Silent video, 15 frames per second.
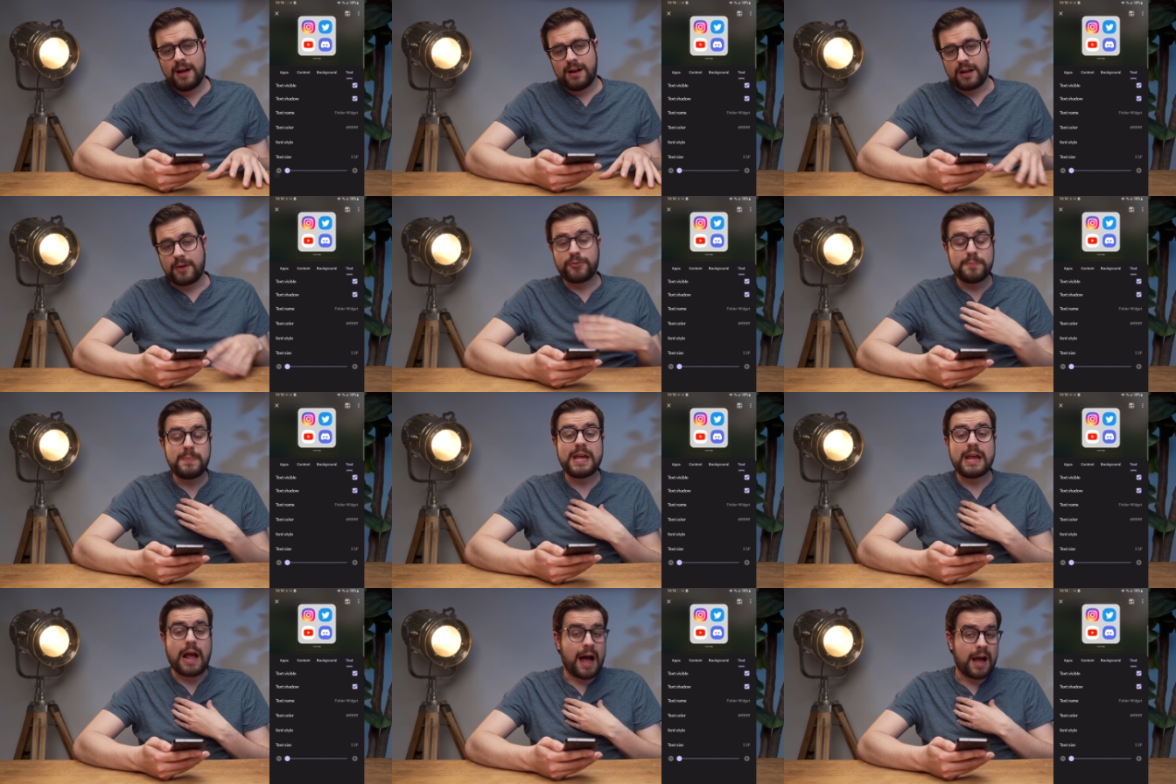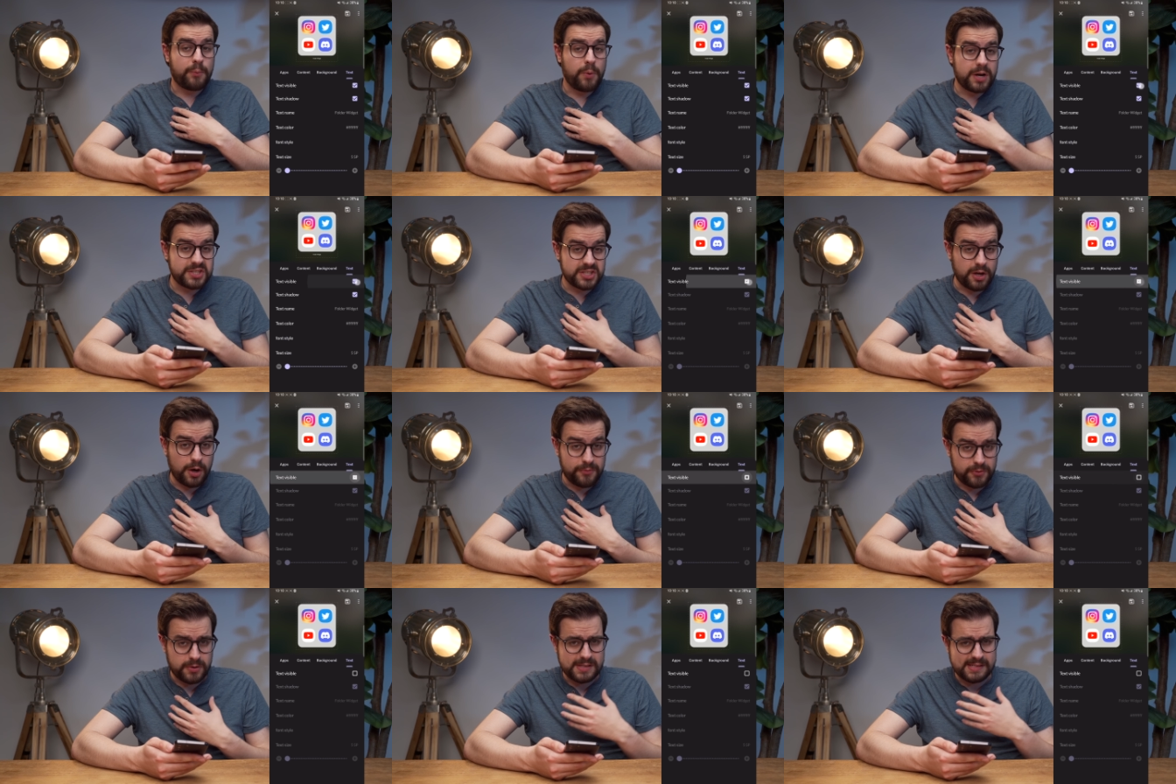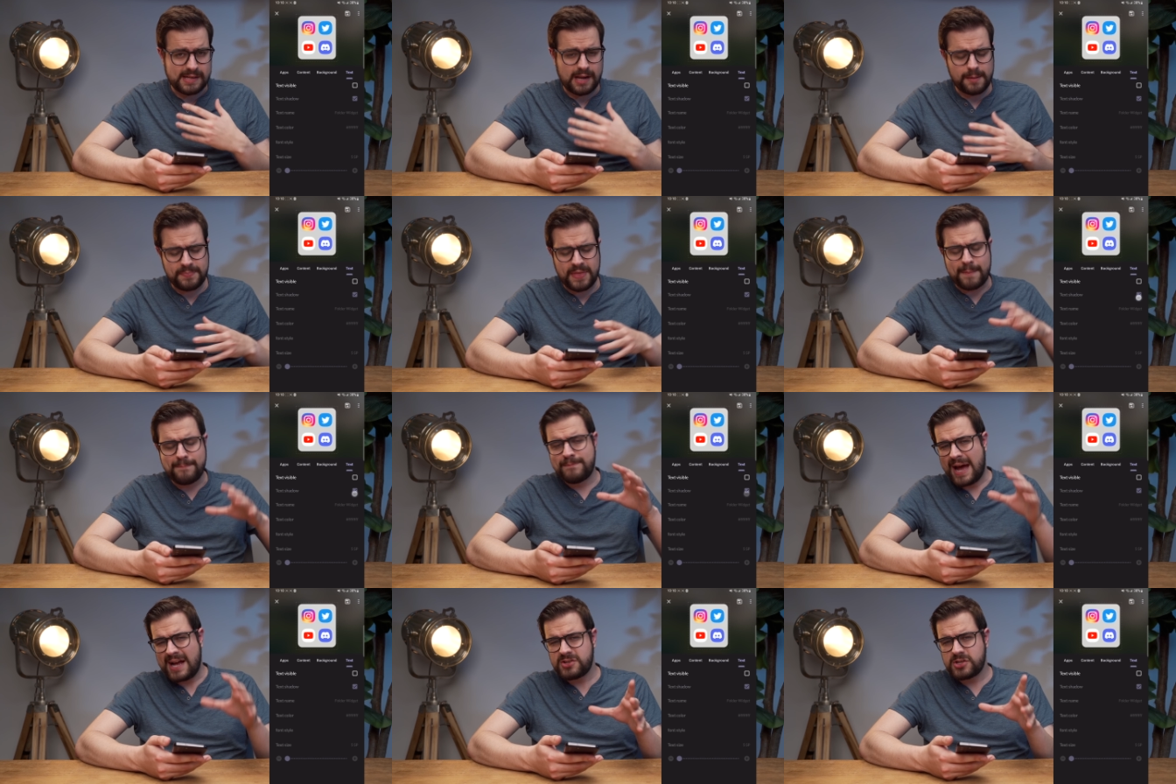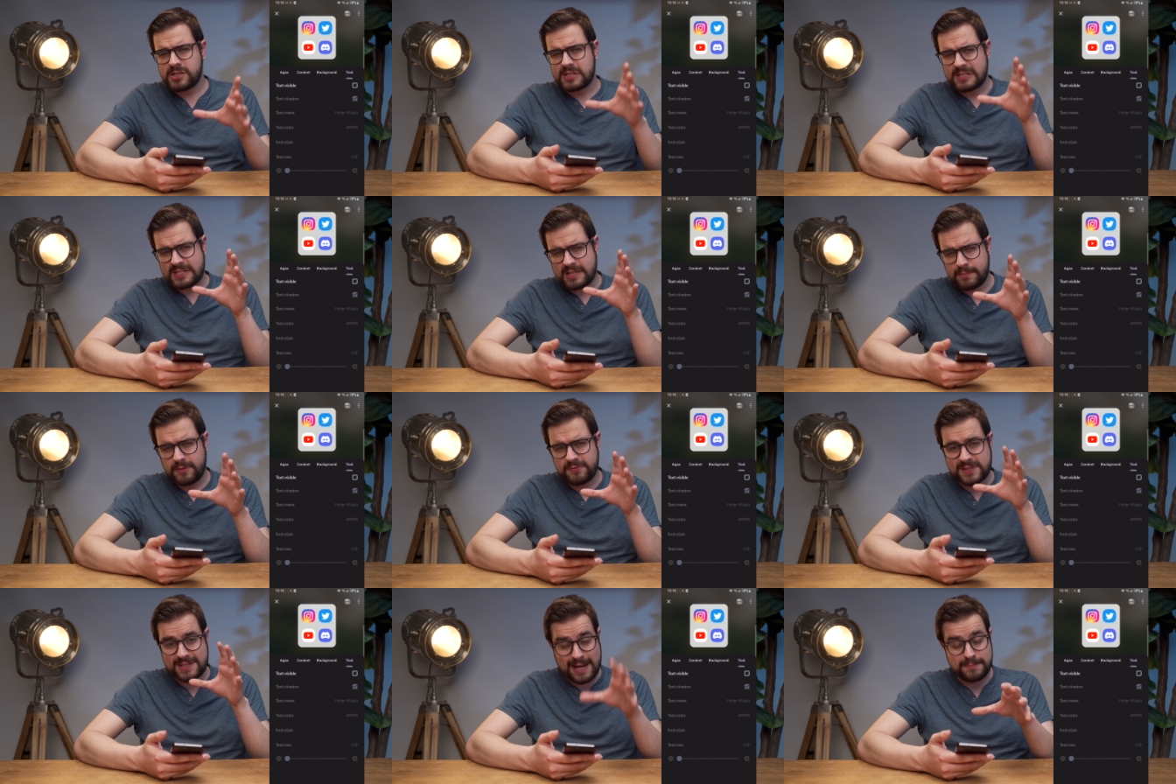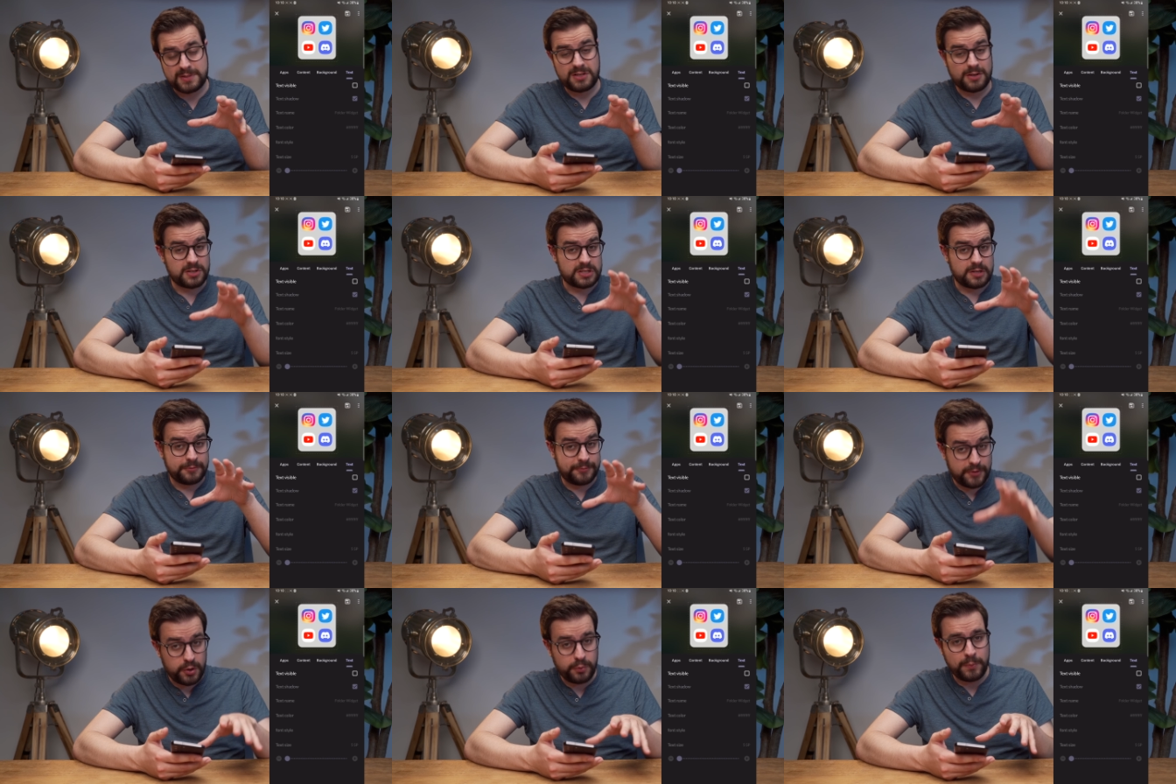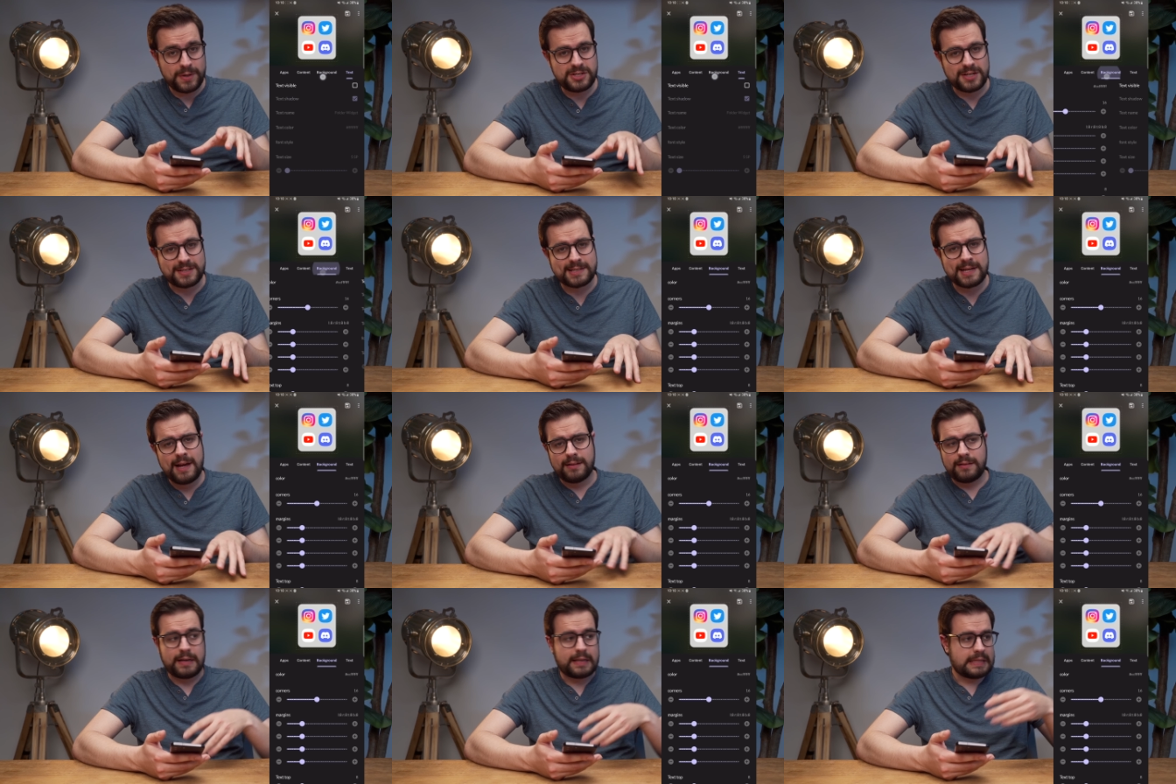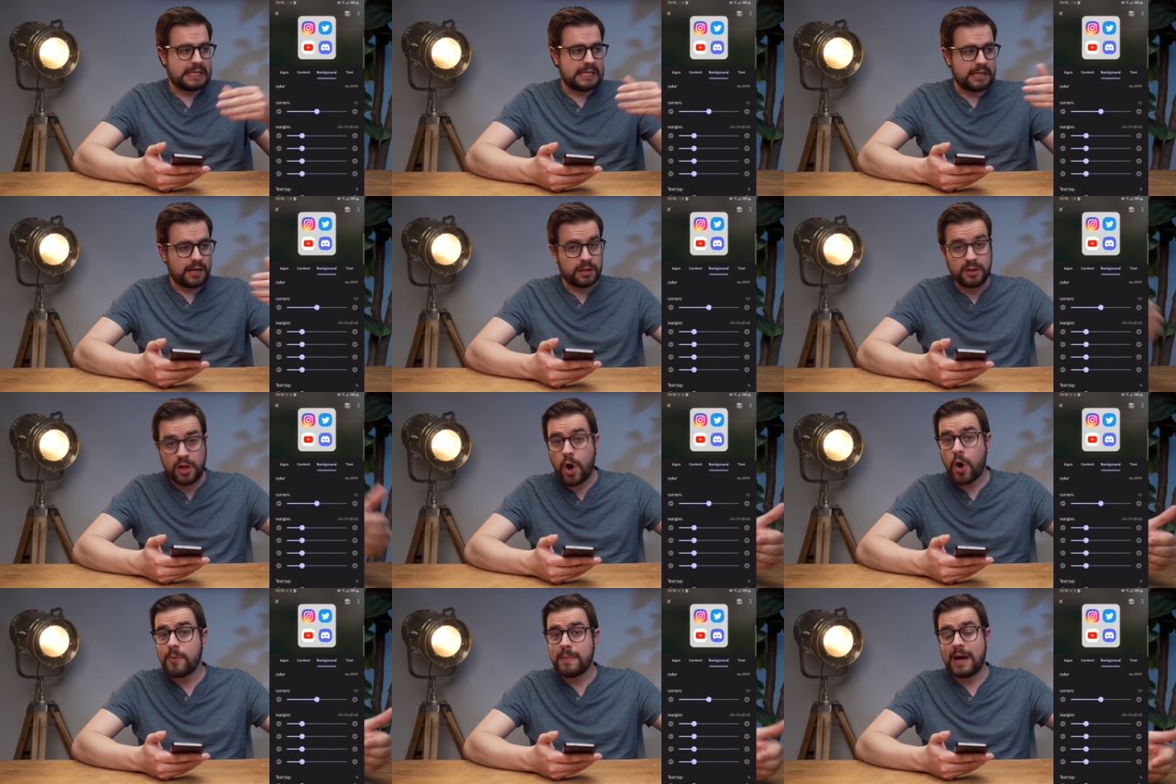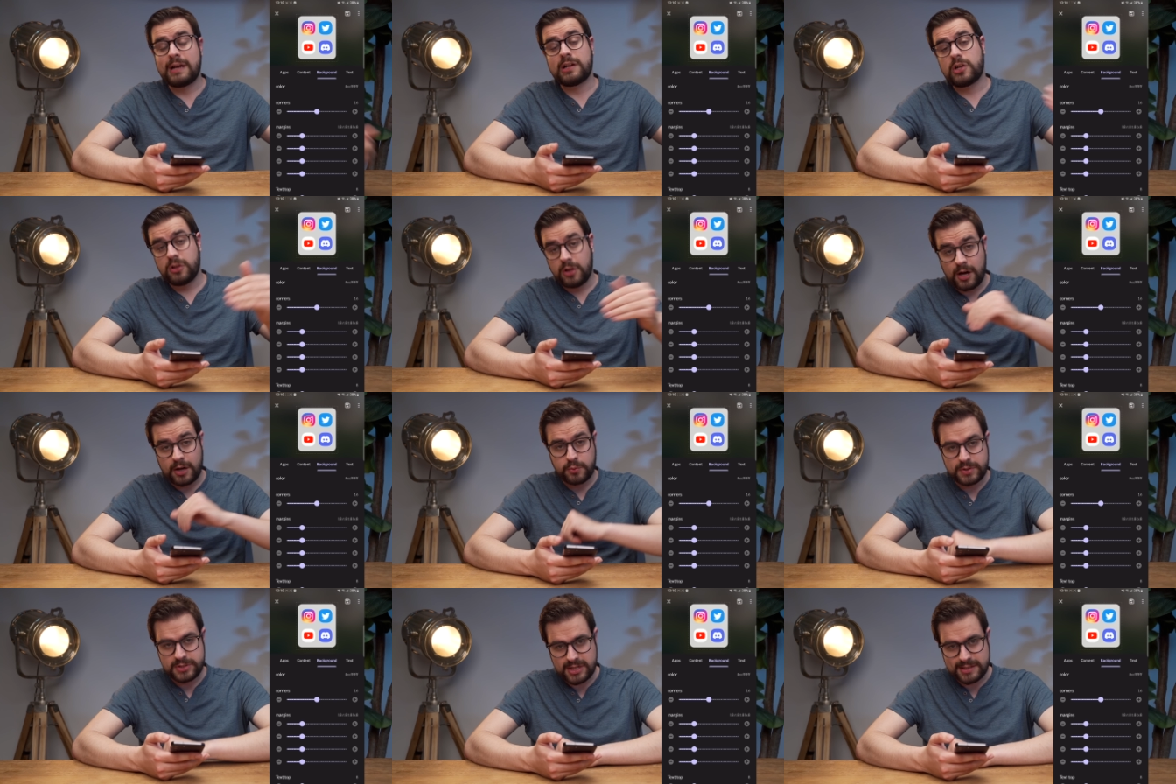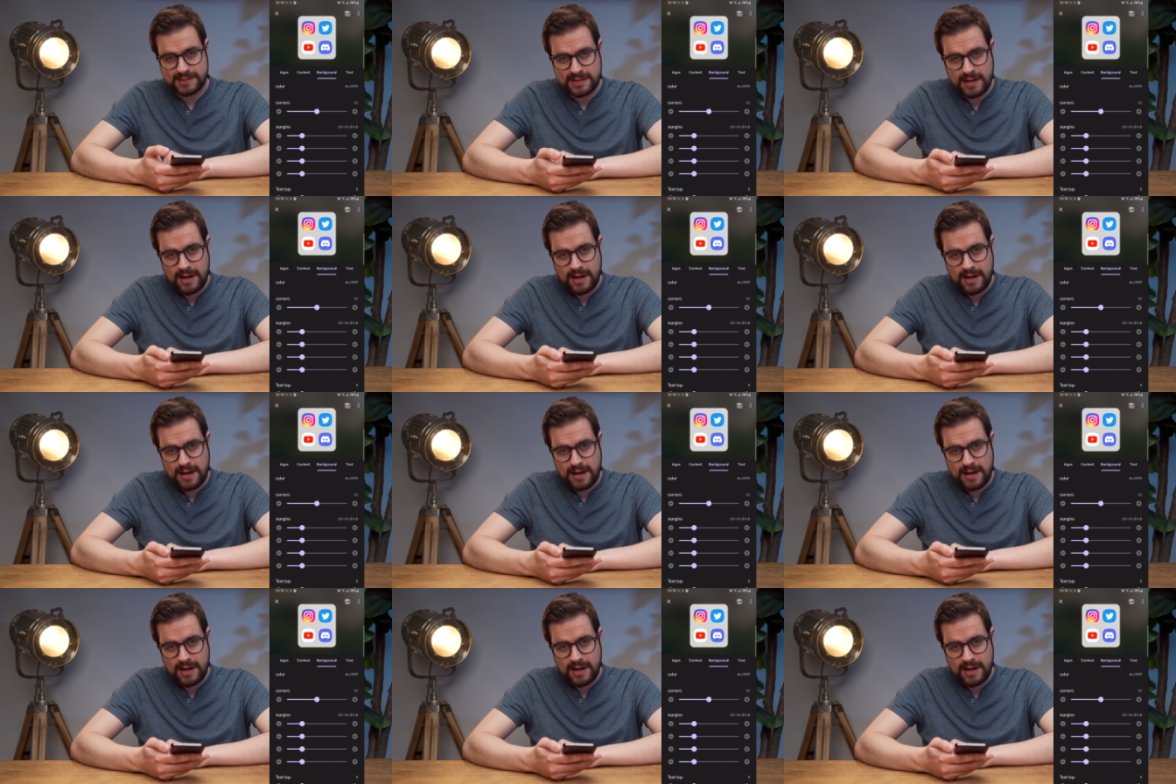Now for me, I wanted to go for a setup that matches some of Samsung's default widgets, like the alarm and clock widgets.